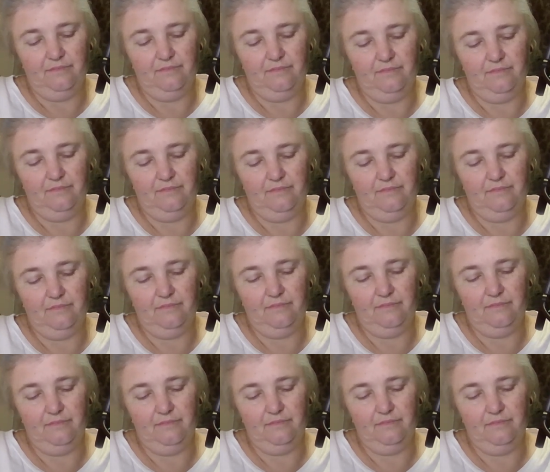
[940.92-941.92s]

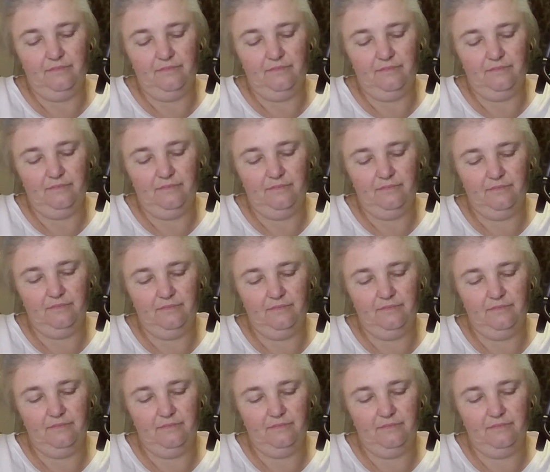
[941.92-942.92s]

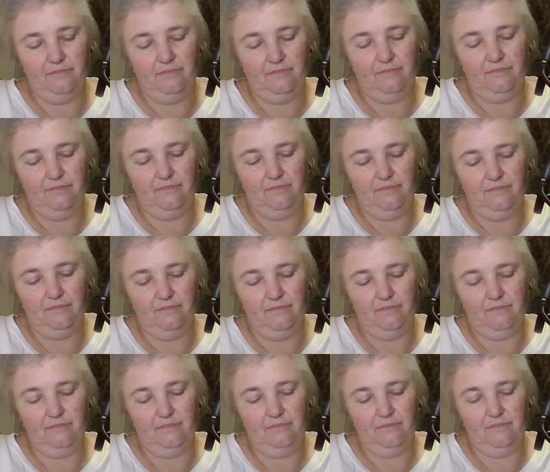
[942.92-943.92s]

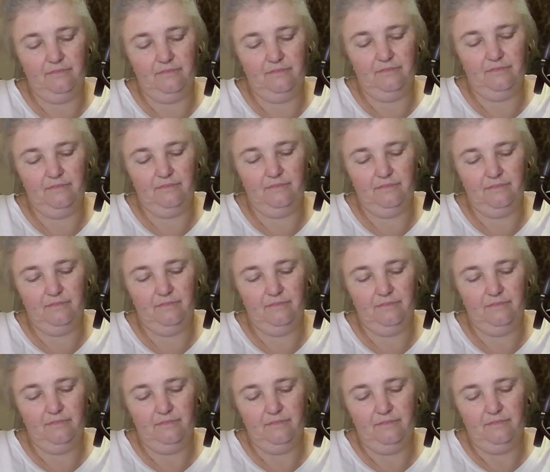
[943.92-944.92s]

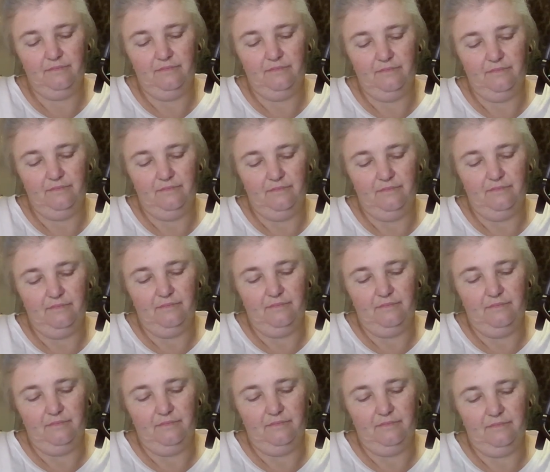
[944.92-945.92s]

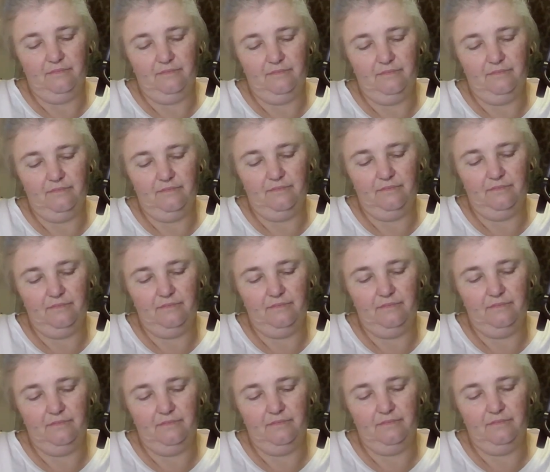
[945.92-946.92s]

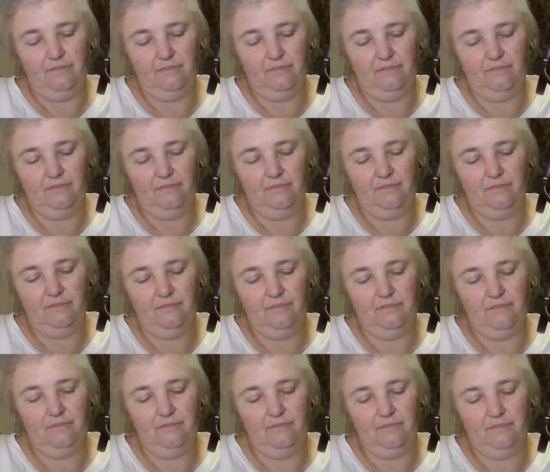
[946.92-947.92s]

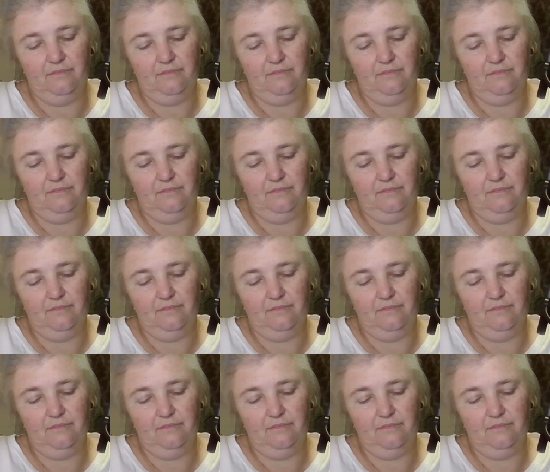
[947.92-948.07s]
The person shown says nothing.